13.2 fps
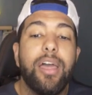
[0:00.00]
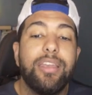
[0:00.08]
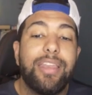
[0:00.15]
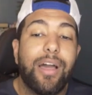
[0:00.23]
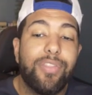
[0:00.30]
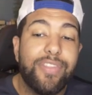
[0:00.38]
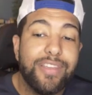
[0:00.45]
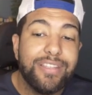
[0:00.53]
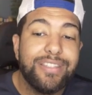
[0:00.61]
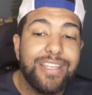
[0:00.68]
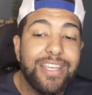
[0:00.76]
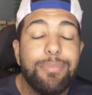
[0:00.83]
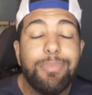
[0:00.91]
Now, this
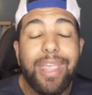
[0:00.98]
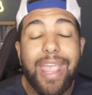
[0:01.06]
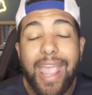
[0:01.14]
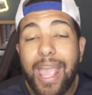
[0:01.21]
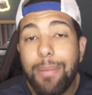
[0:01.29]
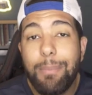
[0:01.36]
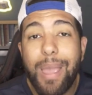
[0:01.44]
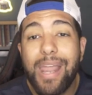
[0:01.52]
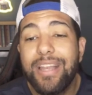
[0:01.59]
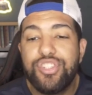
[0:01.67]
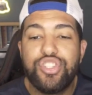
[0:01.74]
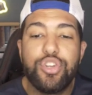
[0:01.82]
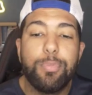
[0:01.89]
team can
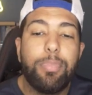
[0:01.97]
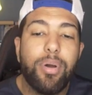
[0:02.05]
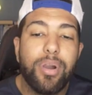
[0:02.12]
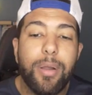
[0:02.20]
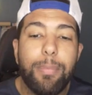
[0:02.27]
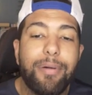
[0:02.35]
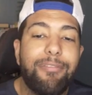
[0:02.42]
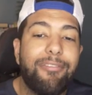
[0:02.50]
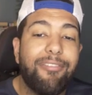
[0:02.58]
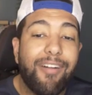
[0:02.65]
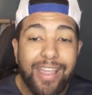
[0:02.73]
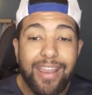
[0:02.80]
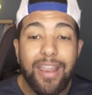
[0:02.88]
manage to put up a
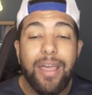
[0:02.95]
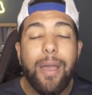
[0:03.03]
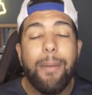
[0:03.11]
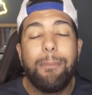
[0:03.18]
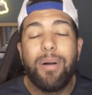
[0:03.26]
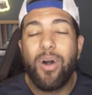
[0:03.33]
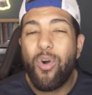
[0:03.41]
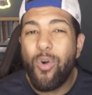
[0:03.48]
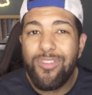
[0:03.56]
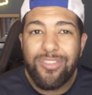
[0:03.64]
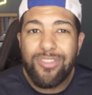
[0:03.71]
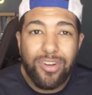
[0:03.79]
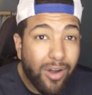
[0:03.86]
fight, but
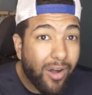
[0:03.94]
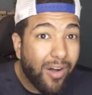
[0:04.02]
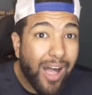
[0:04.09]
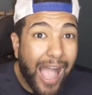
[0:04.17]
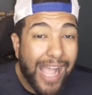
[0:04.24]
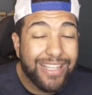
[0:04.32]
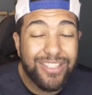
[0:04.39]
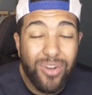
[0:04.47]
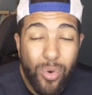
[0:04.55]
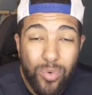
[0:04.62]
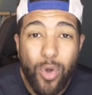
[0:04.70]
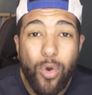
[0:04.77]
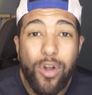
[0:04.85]
overall, I
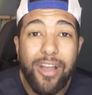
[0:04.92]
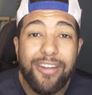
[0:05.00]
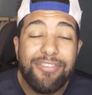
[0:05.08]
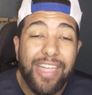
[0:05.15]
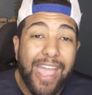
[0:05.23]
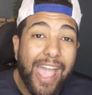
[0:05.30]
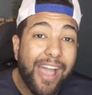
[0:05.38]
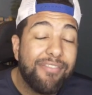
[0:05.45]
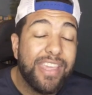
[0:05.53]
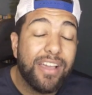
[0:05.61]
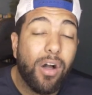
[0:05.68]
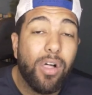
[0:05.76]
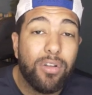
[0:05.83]
don't know if they have
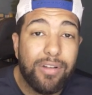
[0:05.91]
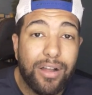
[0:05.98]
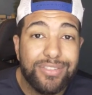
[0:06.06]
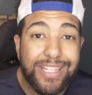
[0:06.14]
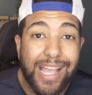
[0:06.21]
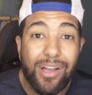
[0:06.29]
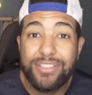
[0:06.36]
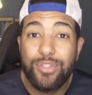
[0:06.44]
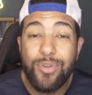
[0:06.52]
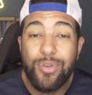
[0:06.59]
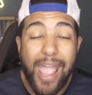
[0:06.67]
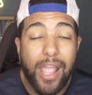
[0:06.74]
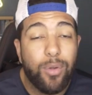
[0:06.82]
the all-around talent to
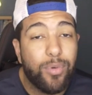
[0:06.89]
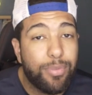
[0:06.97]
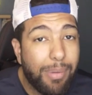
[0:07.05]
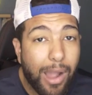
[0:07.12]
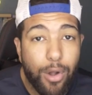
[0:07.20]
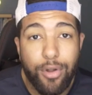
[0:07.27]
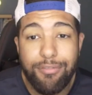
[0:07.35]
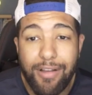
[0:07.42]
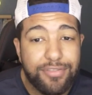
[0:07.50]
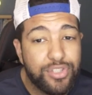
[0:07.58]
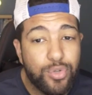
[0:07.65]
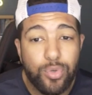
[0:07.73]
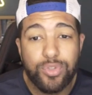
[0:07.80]
hang with Power 5
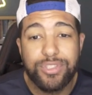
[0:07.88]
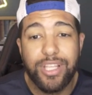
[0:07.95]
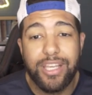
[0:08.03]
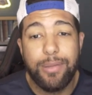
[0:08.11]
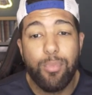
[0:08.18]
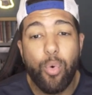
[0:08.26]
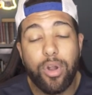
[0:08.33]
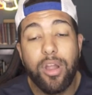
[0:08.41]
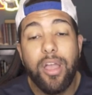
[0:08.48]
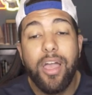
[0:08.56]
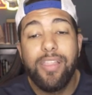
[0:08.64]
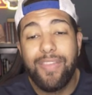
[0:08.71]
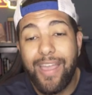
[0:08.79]
schools anymore.
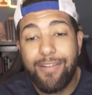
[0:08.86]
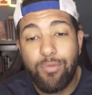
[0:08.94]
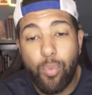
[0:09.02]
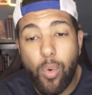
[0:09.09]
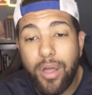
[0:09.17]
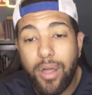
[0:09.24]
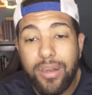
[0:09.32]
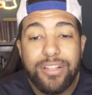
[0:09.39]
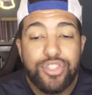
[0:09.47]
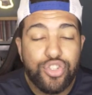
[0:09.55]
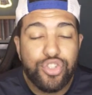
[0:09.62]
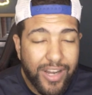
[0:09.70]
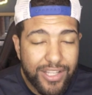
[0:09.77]
They have one
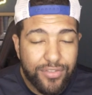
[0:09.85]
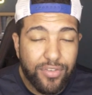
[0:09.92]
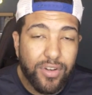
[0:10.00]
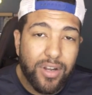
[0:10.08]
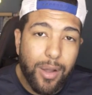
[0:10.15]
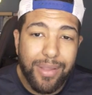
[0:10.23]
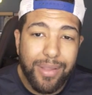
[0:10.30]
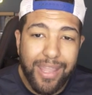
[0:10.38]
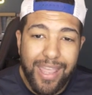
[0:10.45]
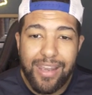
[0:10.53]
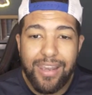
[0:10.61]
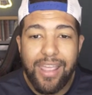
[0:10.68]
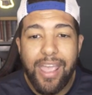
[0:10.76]
transfer coming
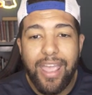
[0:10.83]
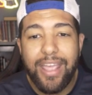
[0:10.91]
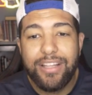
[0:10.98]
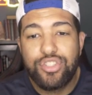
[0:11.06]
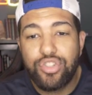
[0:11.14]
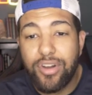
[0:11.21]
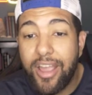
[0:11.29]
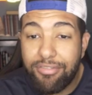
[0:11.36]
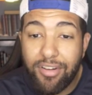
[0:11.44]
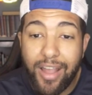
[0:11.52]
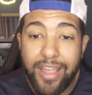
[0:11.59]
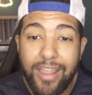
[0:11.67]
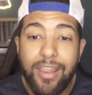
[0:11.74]
in Trey
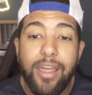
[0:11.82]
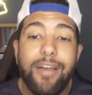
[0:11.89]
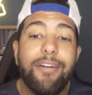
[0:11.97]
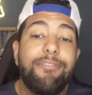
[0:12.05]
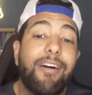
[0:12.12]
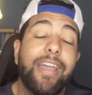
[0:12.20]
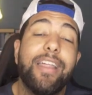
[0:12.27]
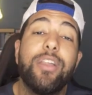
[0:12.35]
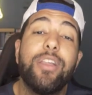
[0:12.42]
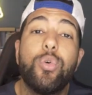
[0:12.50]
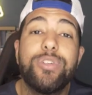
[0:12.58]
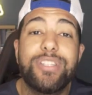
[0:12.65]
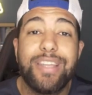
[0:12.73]
Fight,
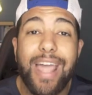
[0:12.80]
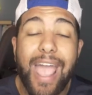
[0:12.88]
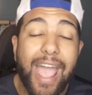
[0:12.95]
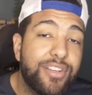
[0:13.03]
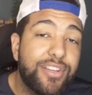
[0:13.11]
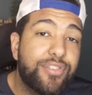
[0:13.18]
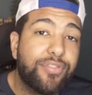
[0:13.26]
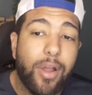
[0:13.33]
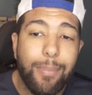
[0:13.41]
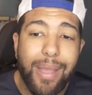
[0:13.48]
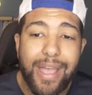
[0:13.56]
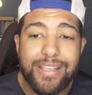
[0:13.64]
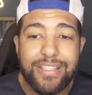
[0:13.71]
who is an edge
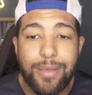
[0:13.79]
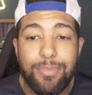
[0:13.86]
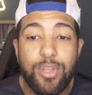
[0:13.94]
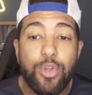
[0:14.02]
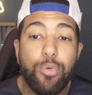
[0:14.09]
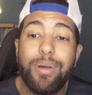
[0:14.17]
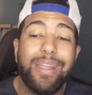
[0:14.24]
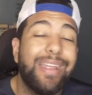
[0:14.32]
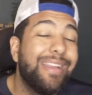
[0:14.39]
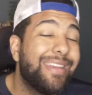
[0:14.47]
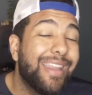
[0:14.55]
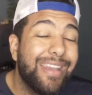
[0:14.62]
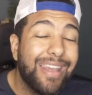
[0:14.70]
from SMU, but he
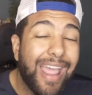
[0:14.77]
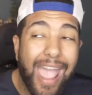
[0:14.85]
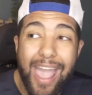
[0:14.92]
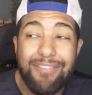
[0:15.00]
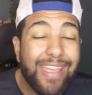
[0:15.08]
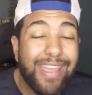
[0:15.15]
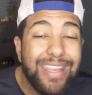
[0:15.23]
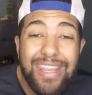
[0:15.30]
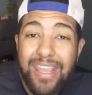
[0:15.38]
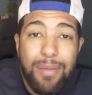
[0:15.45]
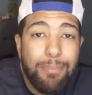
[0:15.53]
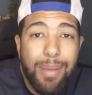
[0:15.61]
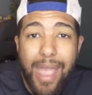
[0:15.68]
didn't have any
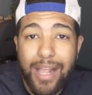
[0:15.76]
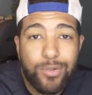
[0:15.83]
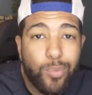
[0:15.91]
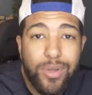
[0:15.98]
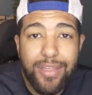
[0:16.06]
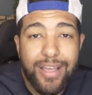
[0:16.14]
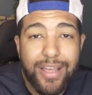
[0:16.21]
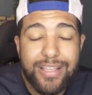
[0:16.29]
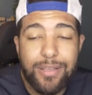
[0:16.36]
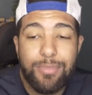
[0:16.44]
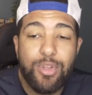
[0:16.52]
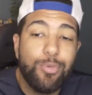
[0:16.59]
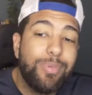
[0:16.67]
impact with
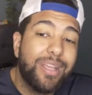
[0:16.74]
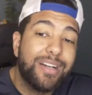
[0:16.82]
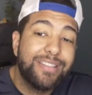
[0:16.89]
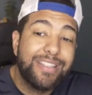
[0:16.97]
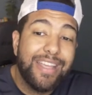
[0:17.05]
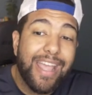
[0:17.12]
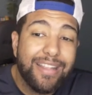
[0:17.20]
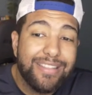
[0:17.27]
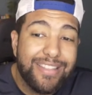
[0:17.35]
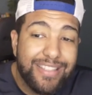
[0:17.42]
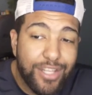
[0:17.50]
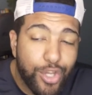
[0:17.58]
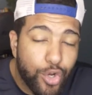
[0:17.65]
SMU because he had
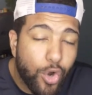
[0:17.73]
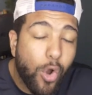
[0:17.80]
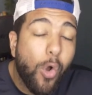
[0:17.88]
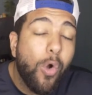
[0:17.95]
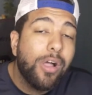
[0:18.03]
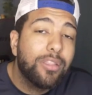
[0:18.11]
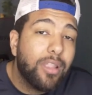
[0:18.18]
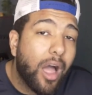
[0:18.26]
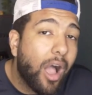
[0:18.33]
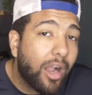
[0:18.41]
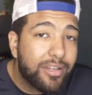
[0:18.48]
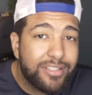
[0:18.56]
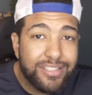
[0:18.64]
zero
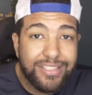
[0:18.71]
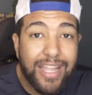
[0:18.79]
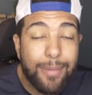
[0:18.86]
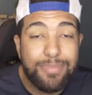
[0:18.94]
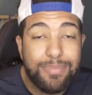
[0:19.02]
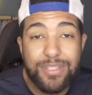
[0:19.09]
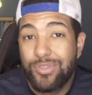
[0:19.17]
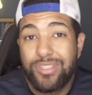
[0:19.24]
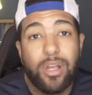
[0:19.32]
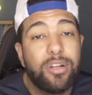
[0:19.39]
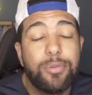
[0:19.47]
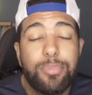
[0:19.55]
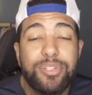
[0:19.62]
logged snaps. So it's
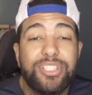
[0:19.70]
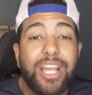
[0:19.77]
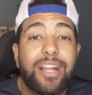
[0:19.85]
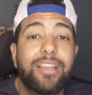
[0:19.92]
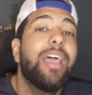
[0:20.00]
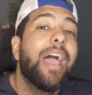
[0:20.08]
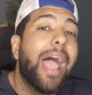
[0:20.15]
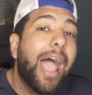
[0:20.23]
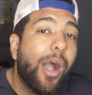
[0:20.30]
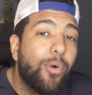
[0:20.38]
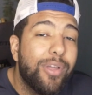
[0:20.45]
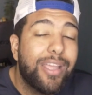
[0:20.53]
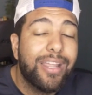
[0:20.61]
hard to project
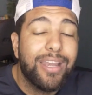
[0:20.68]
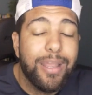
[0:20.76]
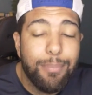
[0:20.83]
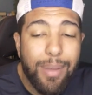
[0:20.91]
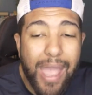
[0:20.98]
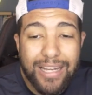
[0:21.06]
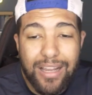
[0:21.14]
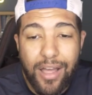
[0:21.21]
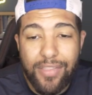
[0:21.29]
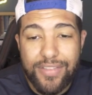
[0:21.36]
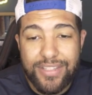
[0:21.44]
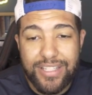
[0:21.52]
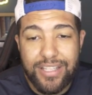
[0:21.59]
how he can impact on
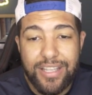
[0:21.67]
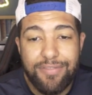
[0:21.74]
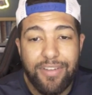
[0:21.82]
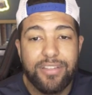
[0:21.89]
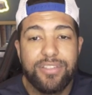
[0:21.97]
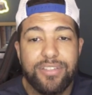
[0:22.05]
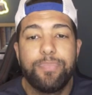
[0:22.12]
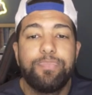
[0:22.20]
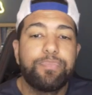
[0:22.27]
this defense.